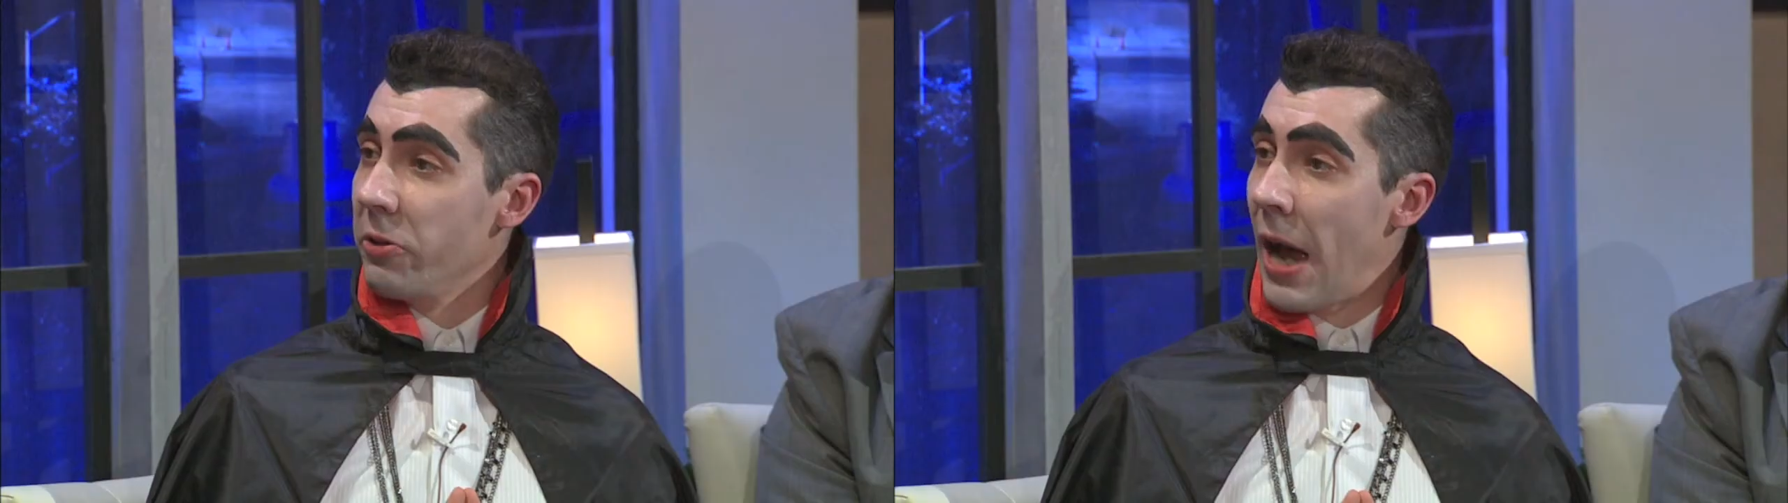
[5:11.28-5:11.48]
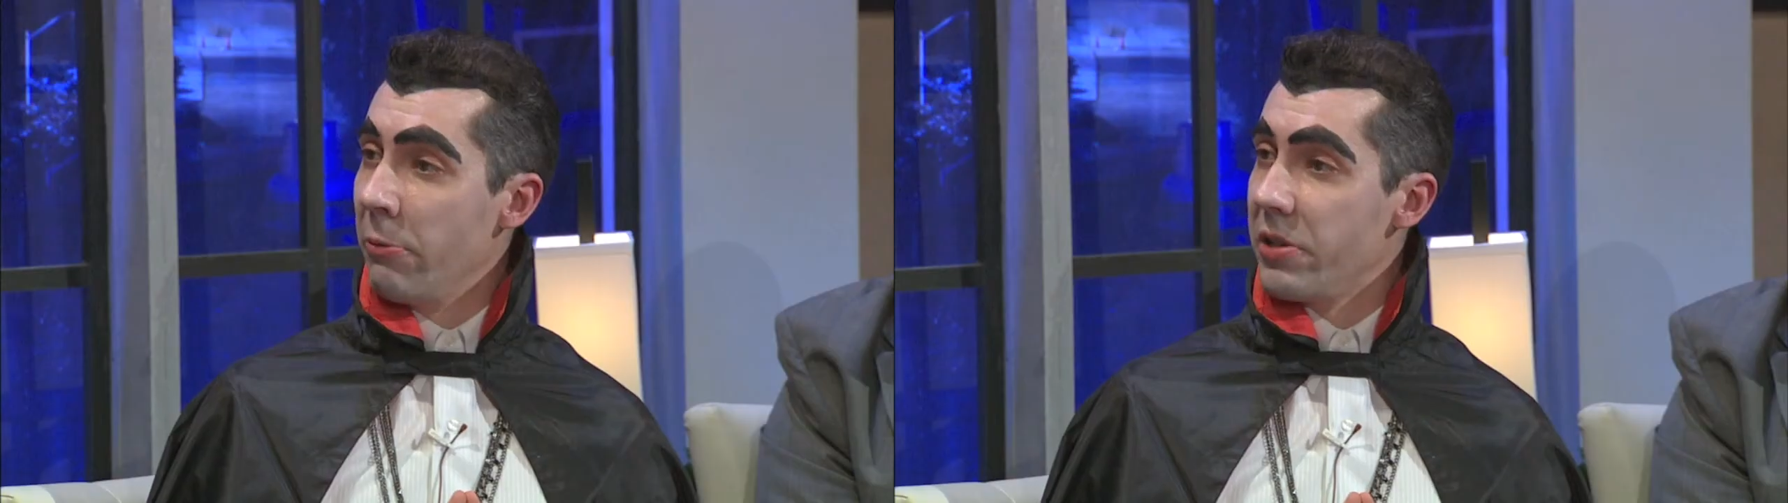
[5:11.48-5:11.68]
go
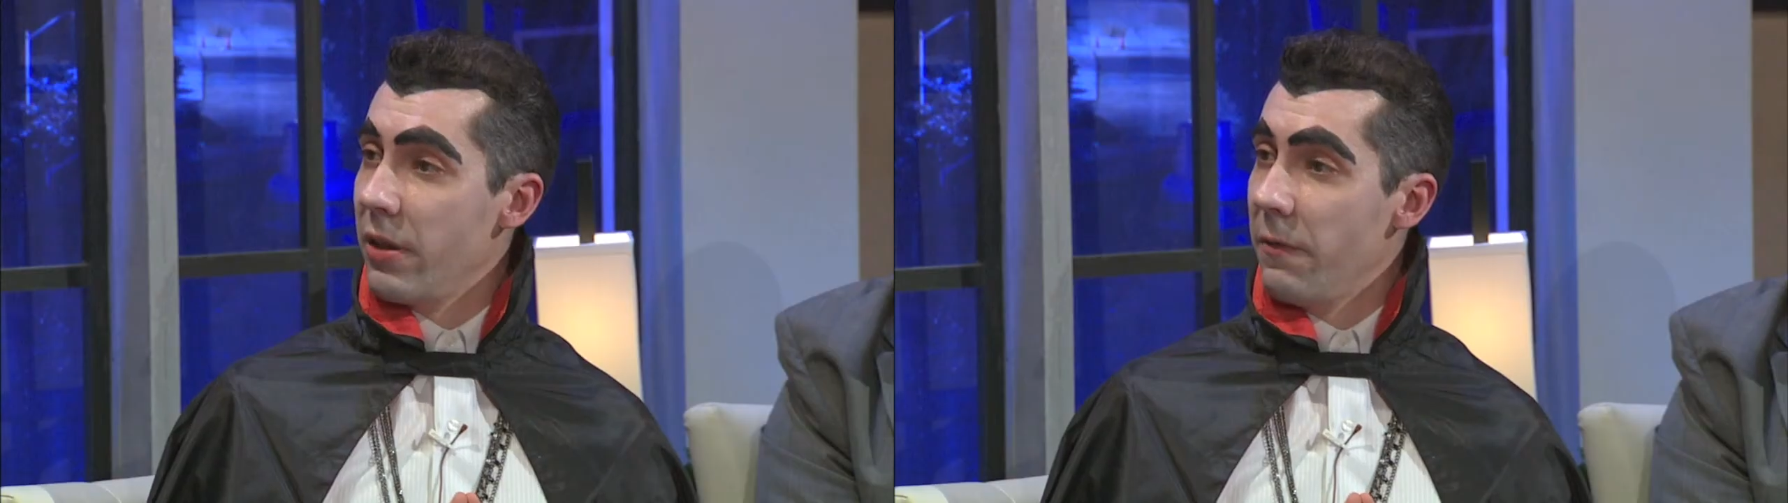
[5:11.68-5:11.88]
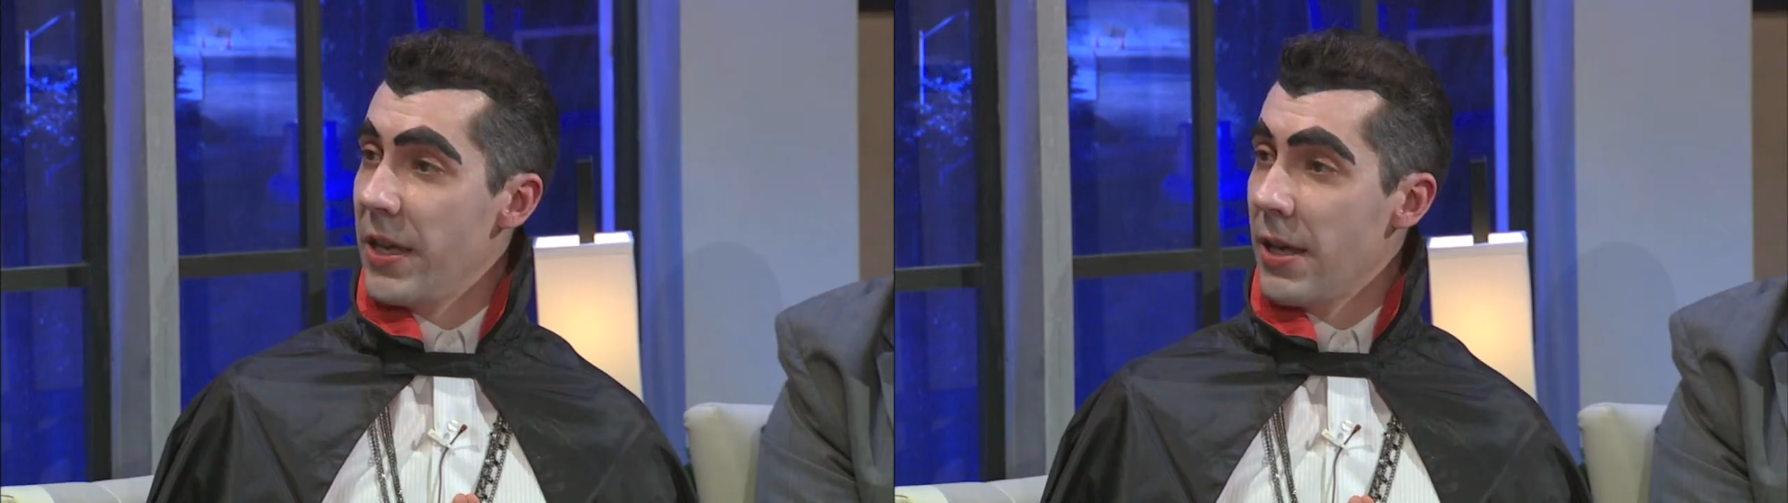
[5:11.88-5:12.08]
down to
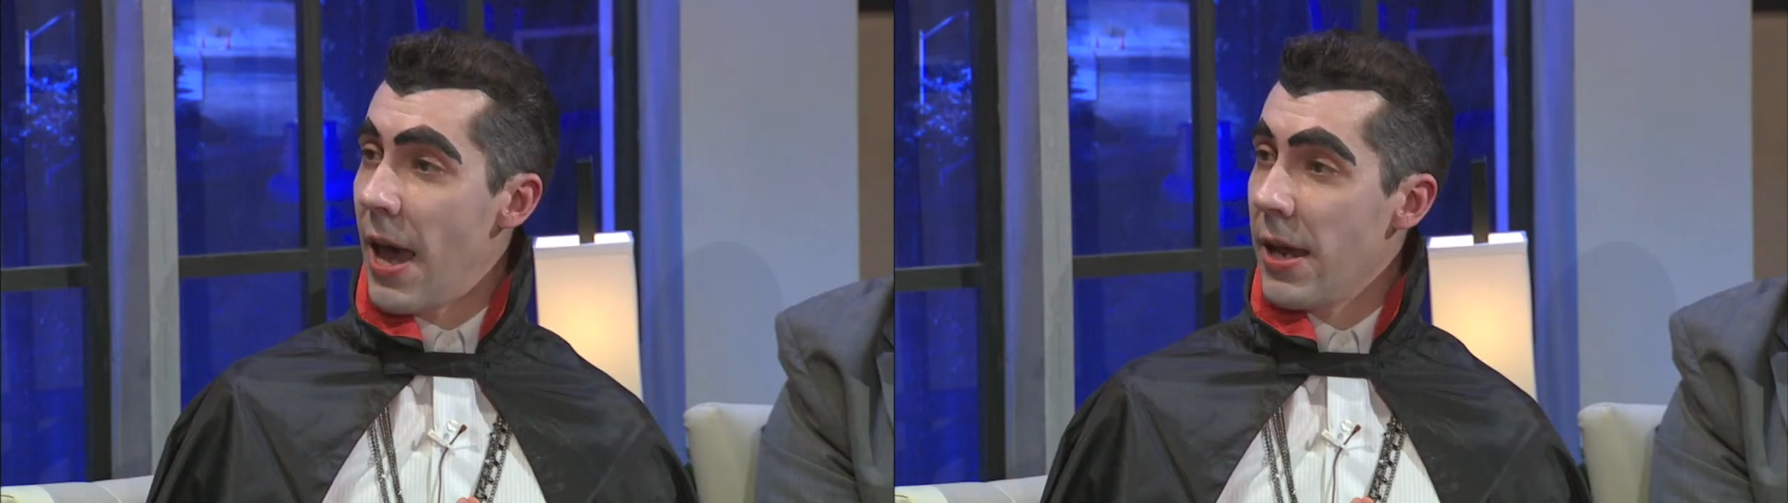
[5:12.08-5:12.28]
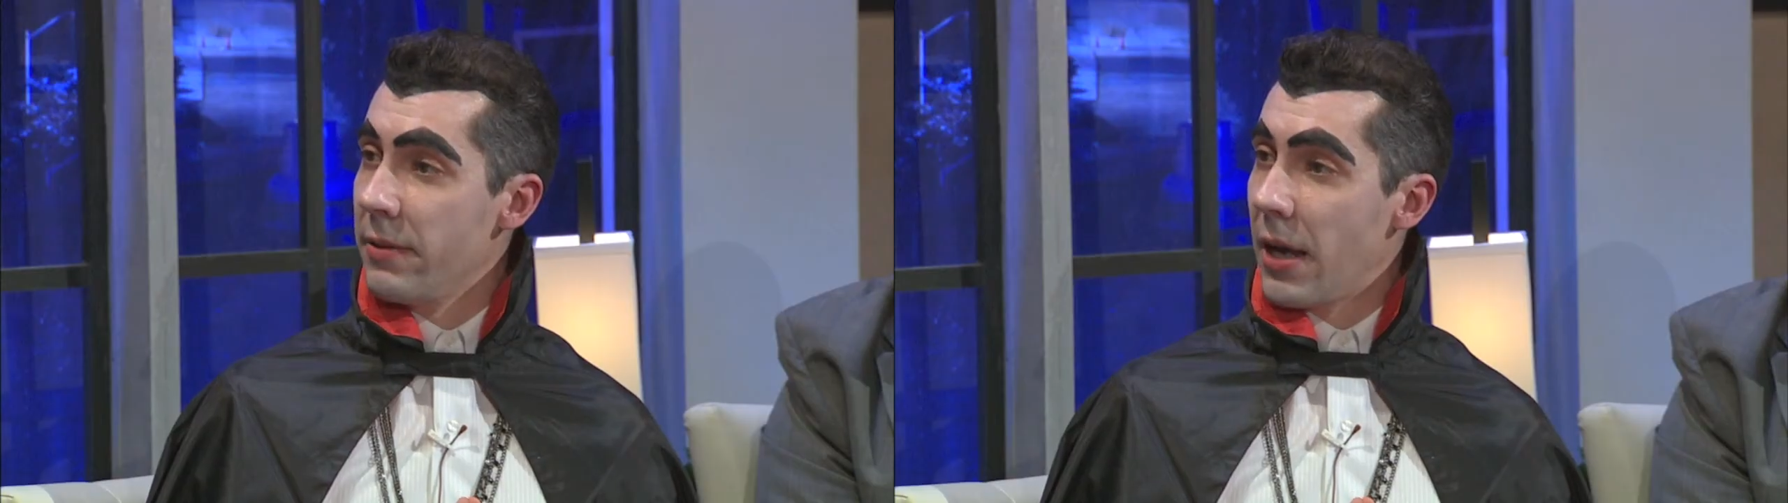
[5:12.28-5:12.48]
the
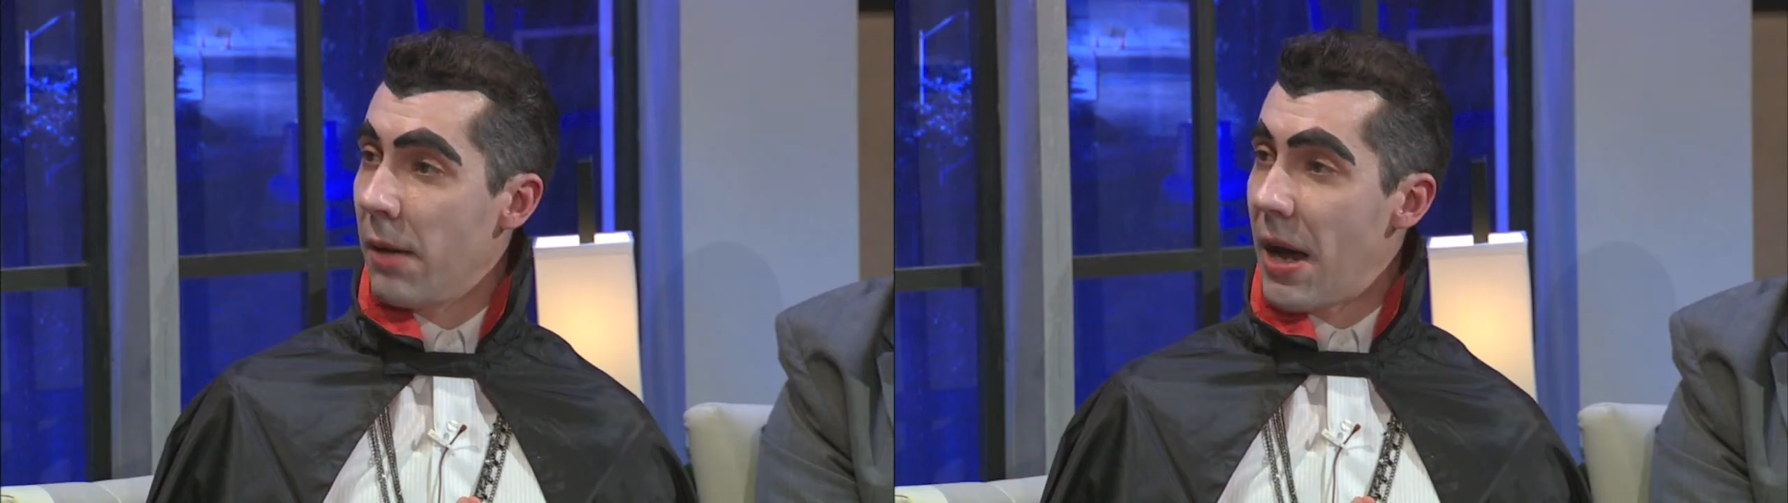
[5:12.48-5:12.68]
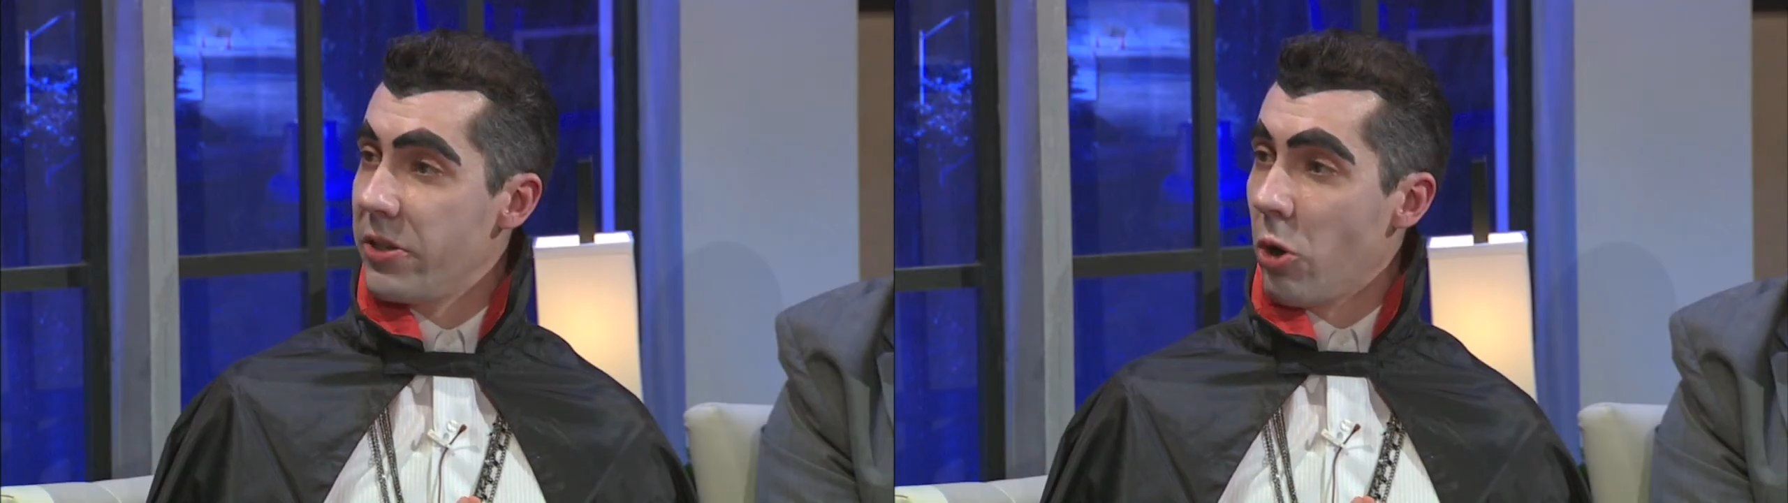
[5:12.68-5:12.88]
VA and
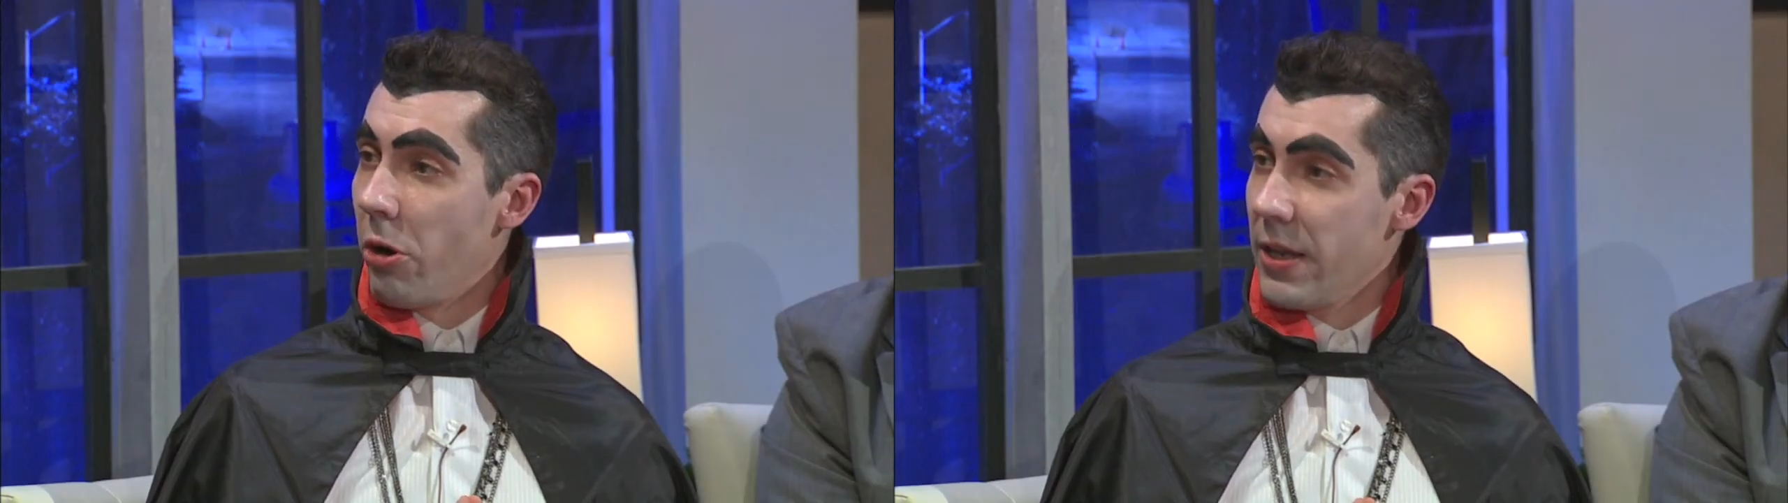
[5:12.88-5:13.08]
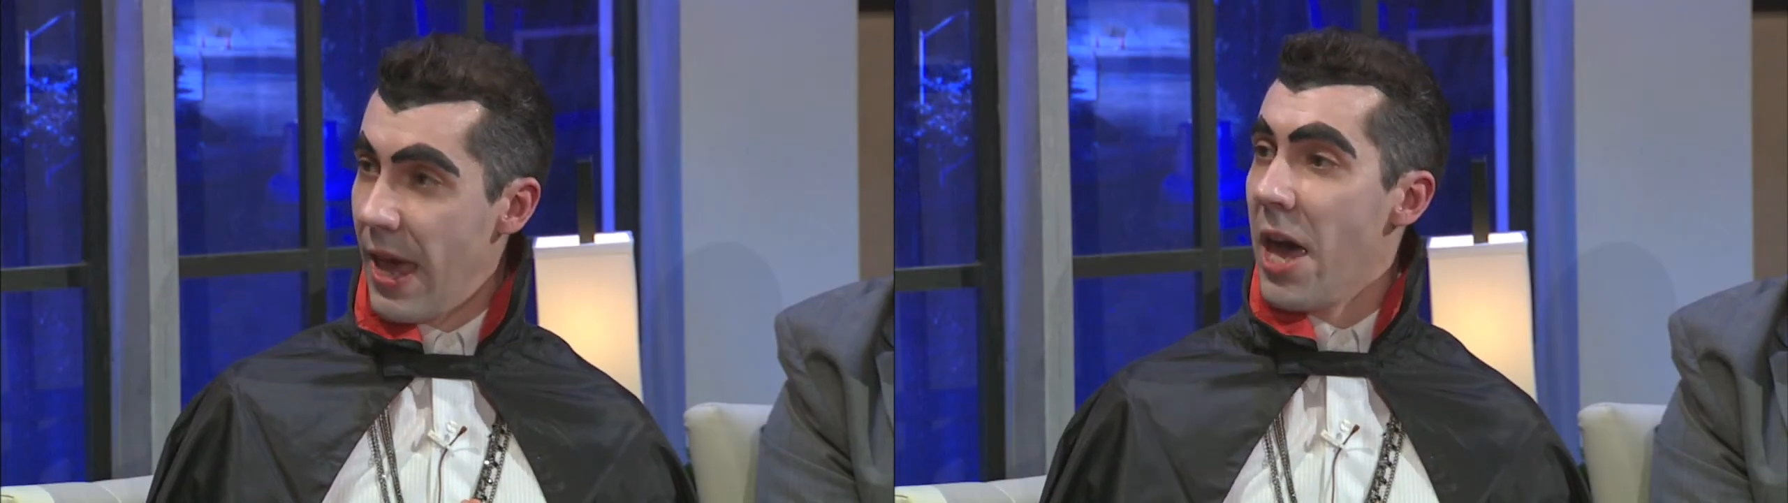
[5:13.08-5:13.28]
tell my
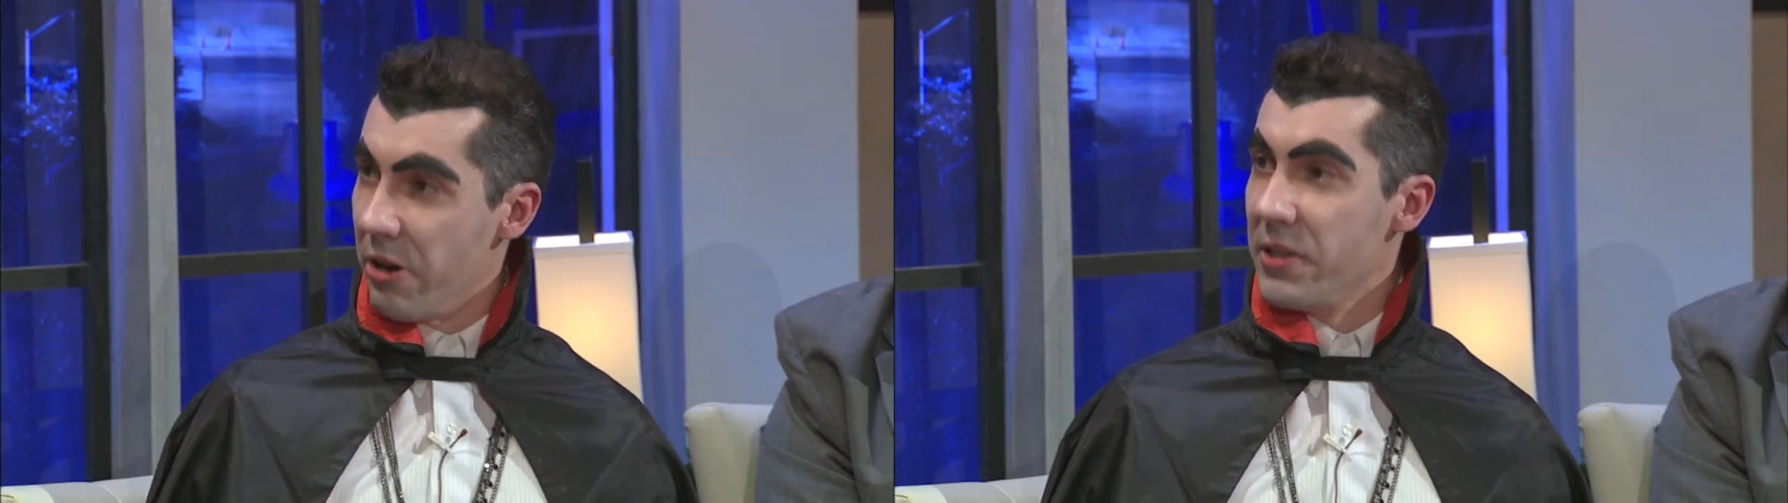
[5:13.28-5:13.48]
story there.